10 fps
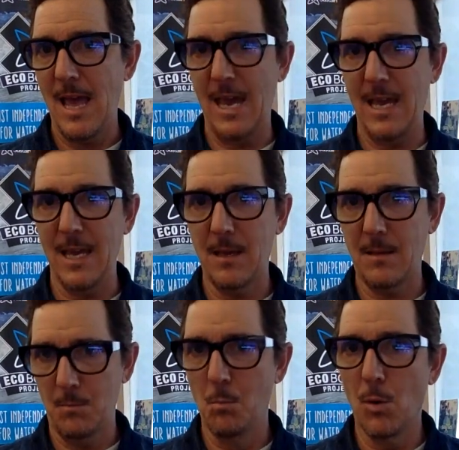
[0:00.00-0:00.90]
a
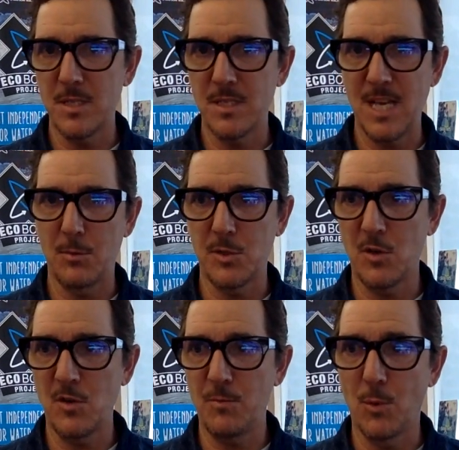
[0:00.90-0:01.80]
more sustainable
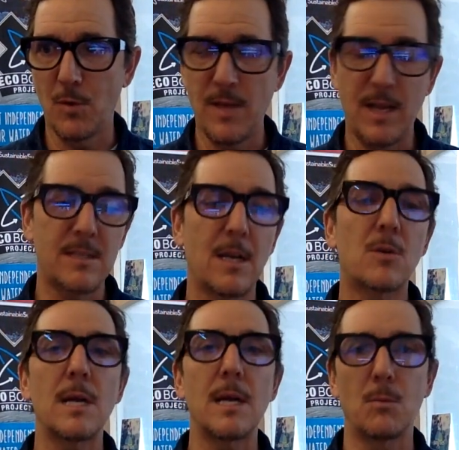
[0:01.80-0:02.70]
surfboard, they could say,
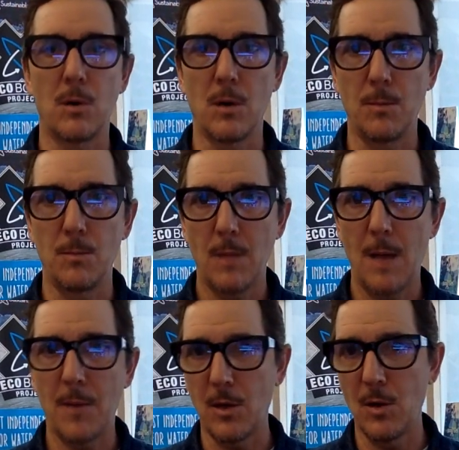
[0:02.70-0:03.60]
great, well,
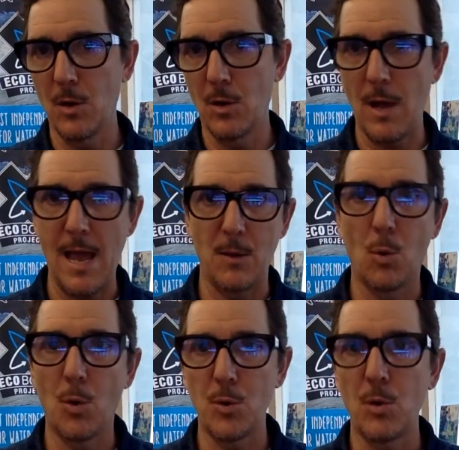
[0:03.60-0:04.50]
I'm going to go and
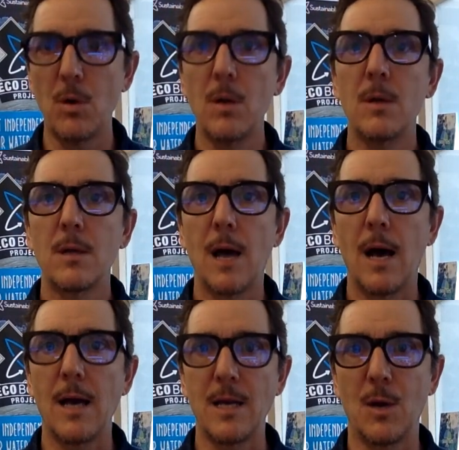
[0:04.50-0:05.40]
order,
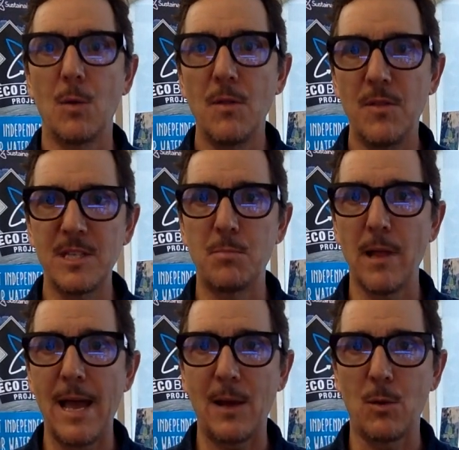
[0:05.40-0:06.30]
this
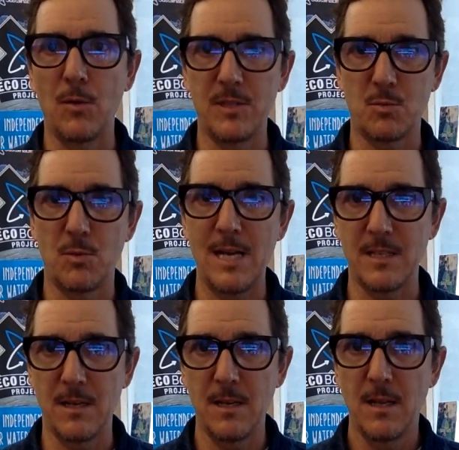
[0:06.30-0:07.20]
blank or this
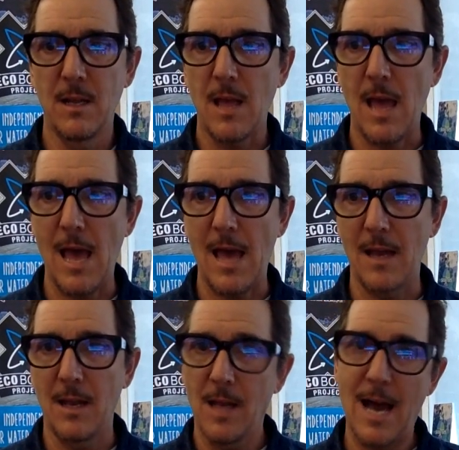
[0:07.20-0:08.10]
resin,
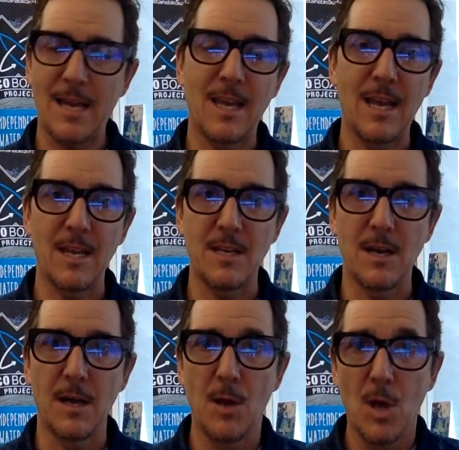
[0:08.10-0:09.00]
and I can get it
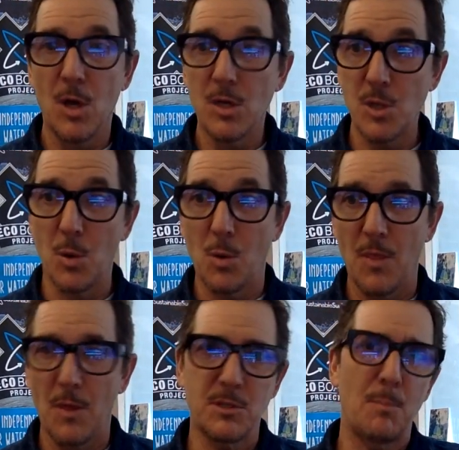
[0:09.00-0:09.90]
done. So
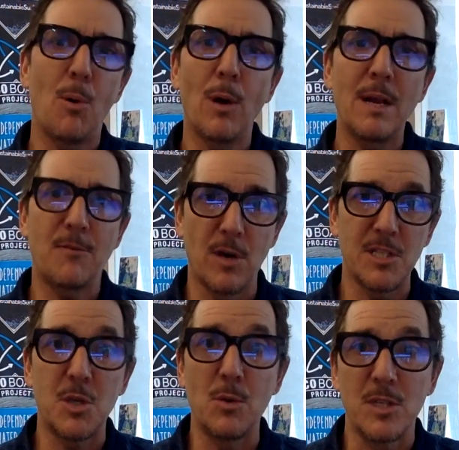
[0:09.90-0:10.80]
there was a point for
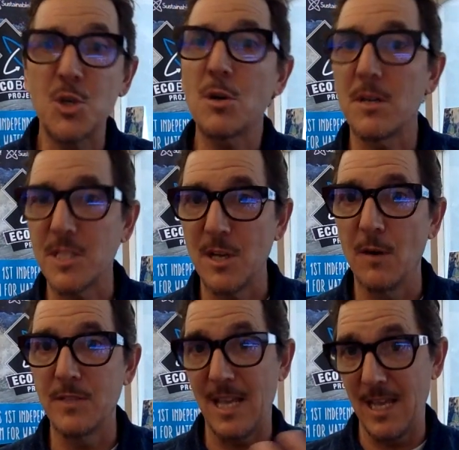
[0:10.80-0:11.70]
us to insert
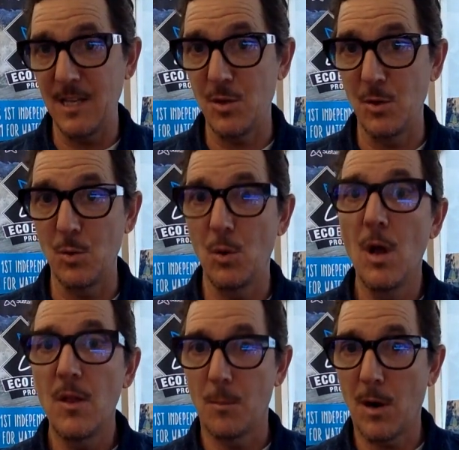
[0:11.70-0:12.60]
ourselves into
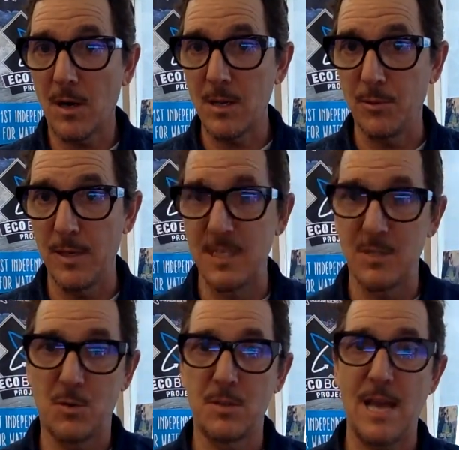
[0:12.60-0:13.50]
the marketplace in
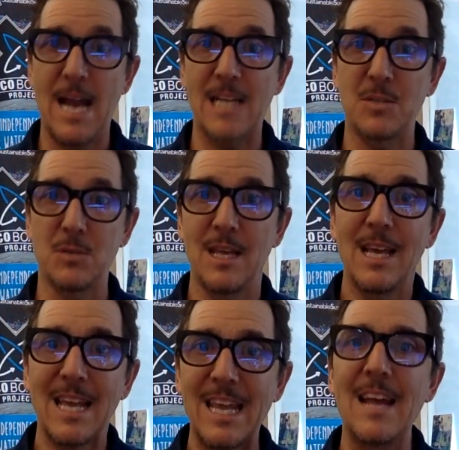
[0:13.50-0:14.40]
order to actually
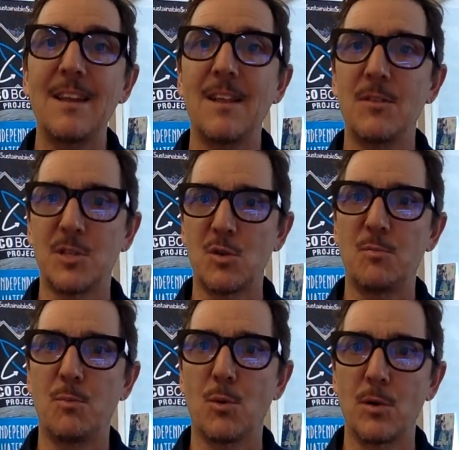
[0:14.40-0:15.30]
get the
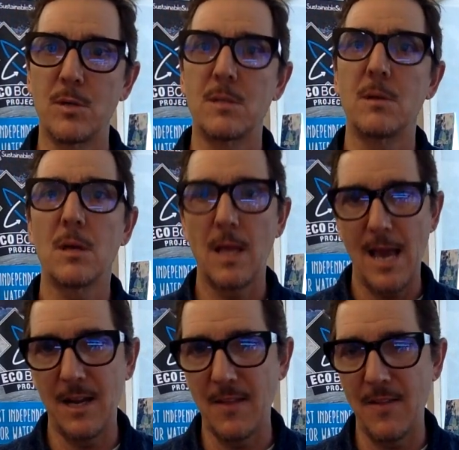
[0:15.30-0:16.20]
surfboards
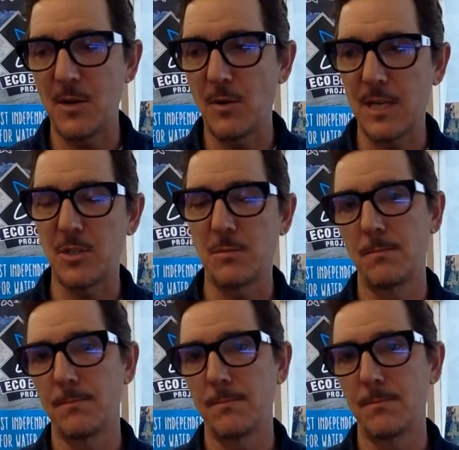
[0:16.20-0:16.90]
headed in that direction.